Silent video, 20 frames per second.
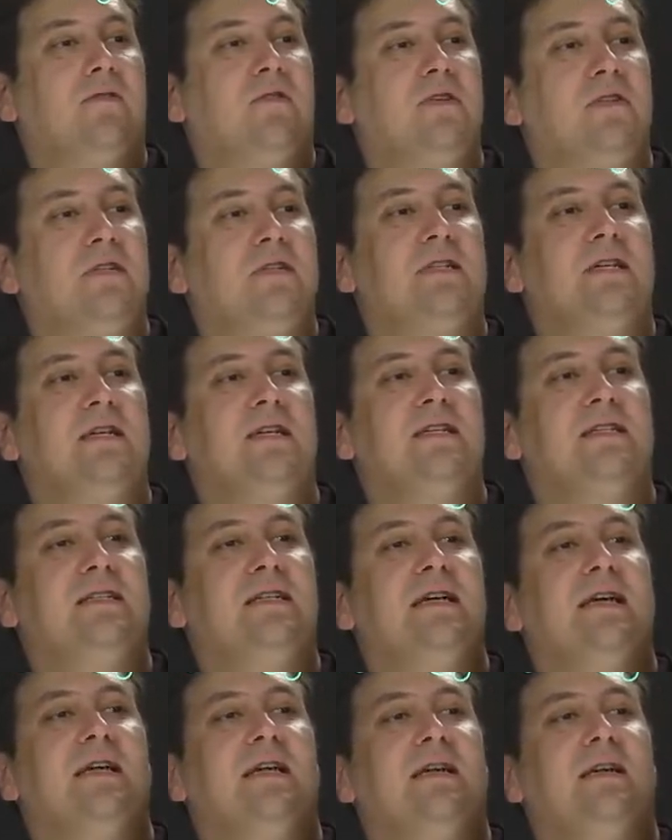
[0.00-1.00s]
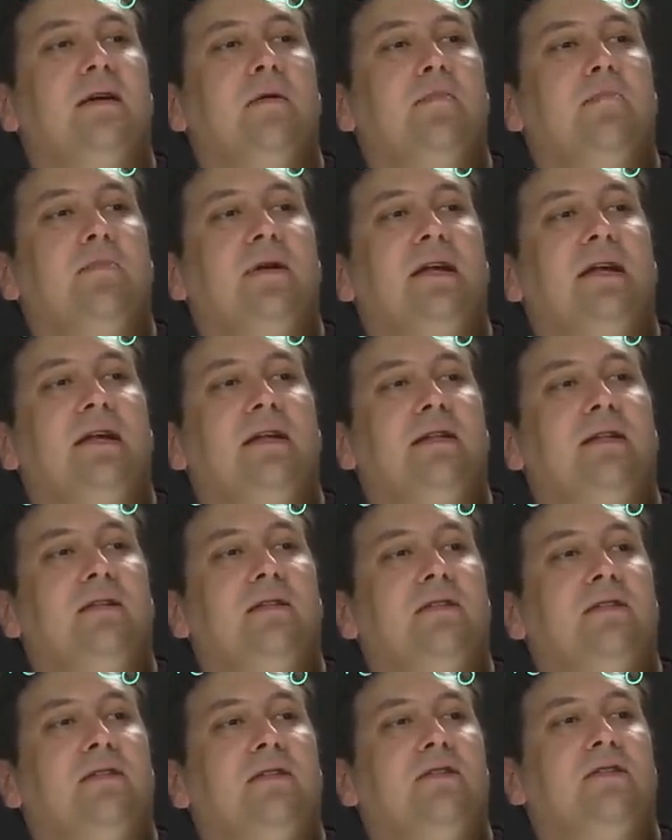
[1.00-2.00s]
first is incomplete,
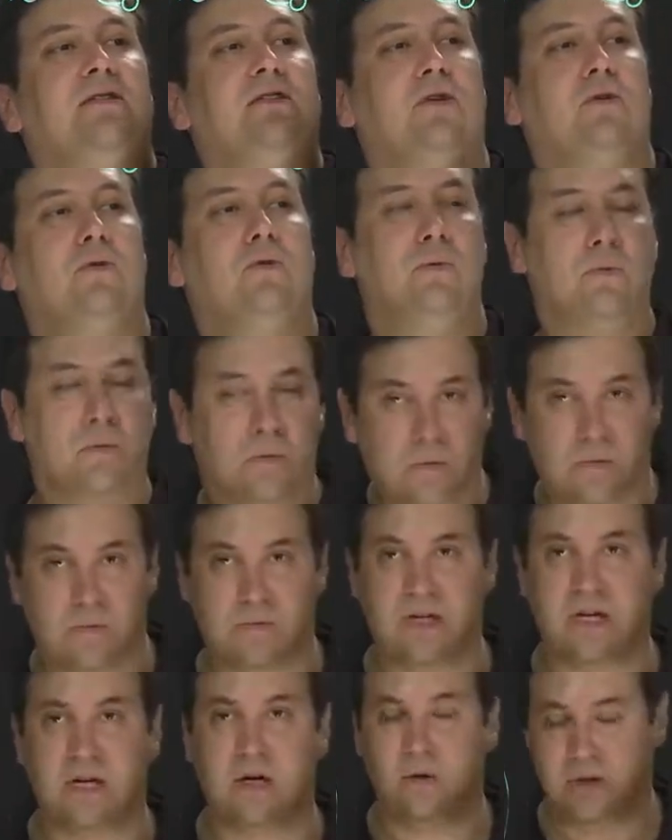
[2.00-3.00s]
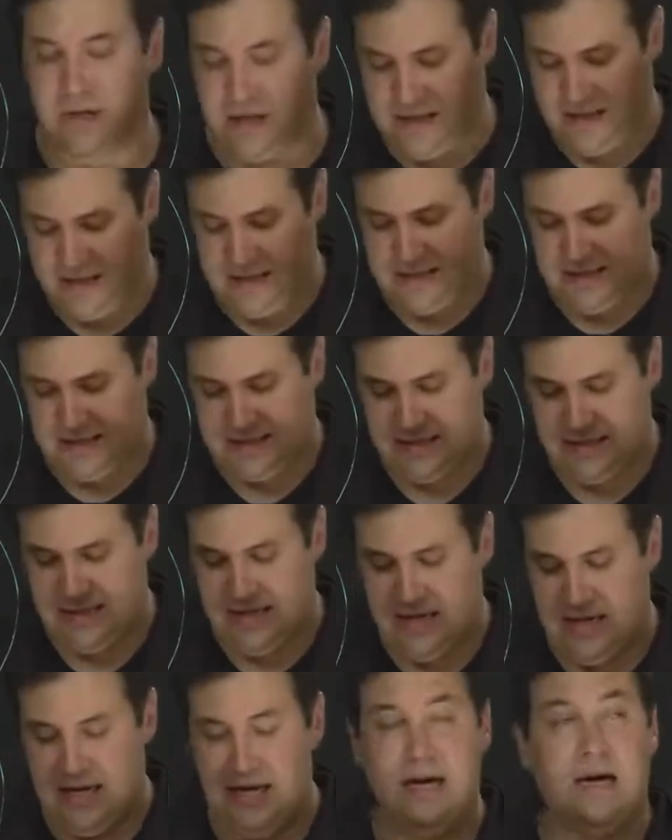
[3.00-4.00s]
so denote it as
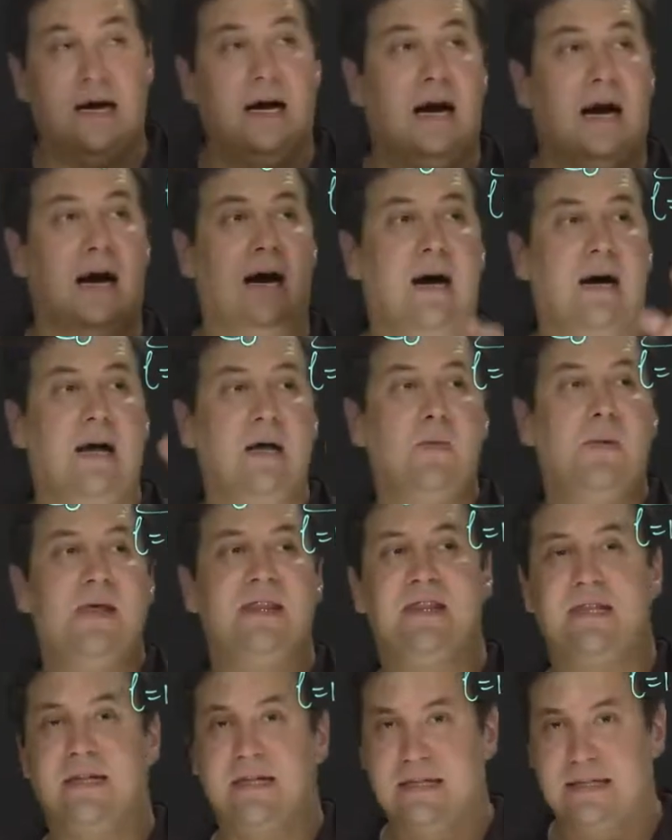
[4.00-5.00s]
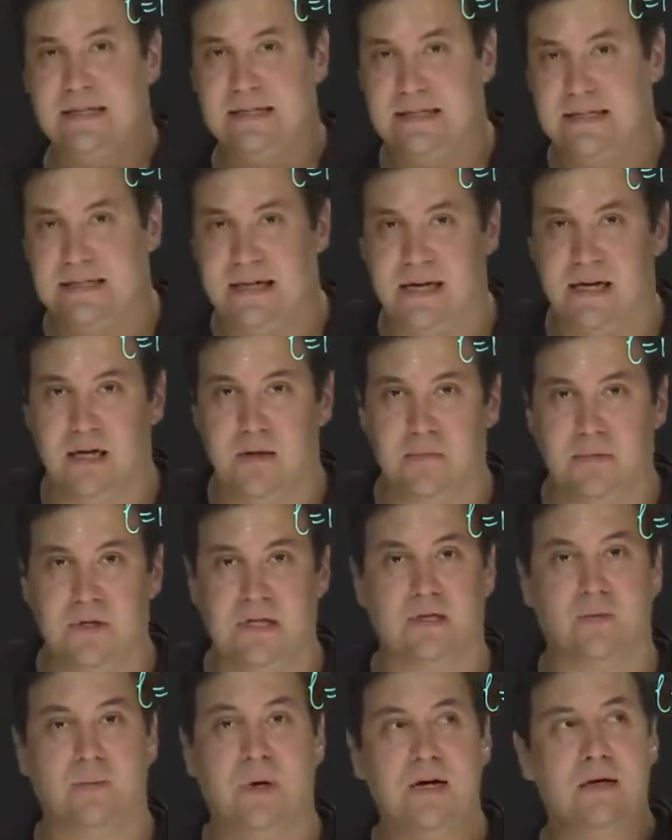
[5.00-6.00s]
I with index L
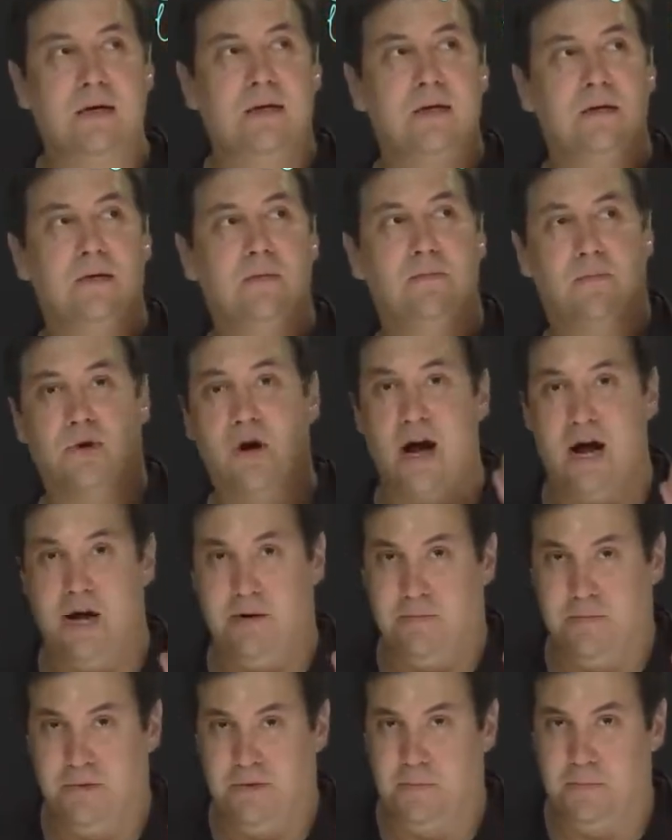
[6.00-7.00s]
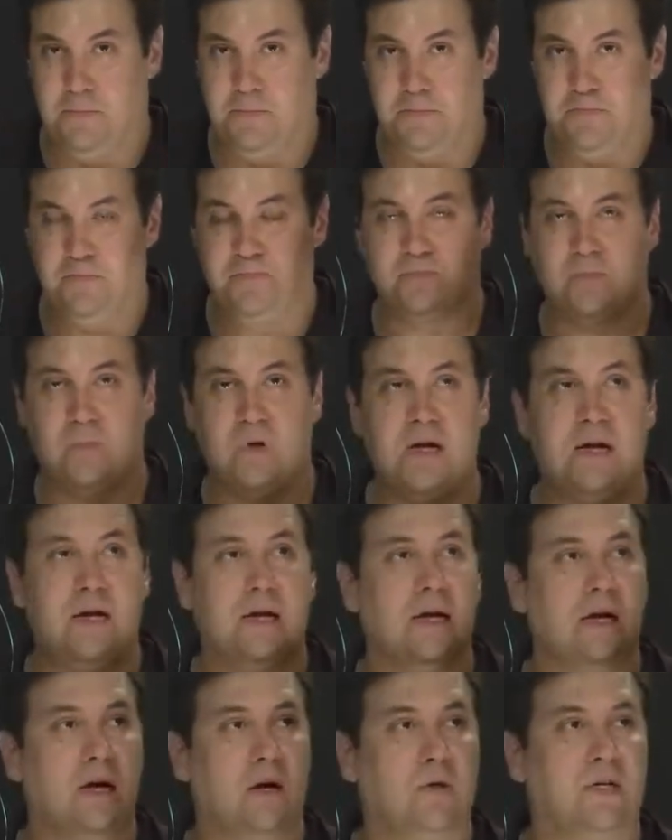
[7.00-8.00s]
plus 1 prime.
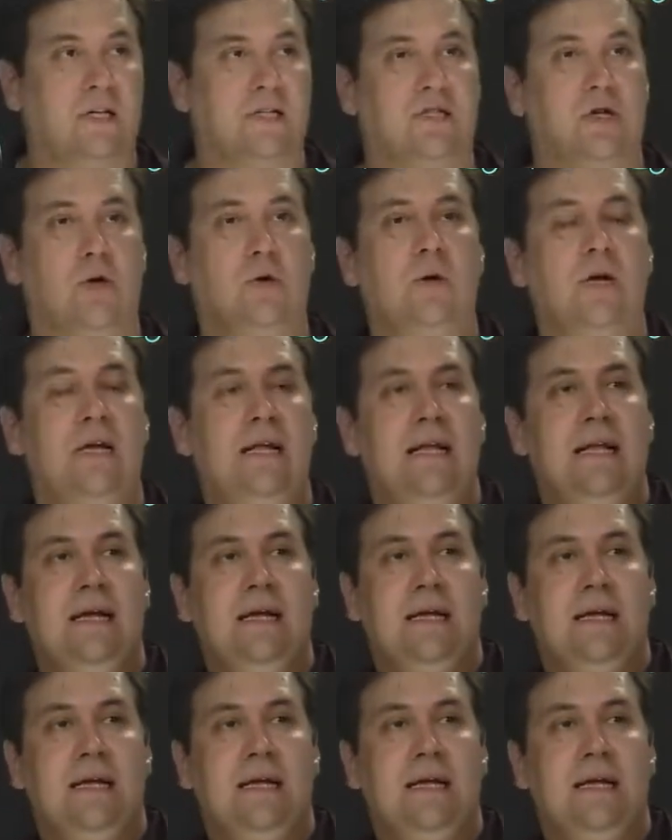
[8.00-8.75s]
Okay, so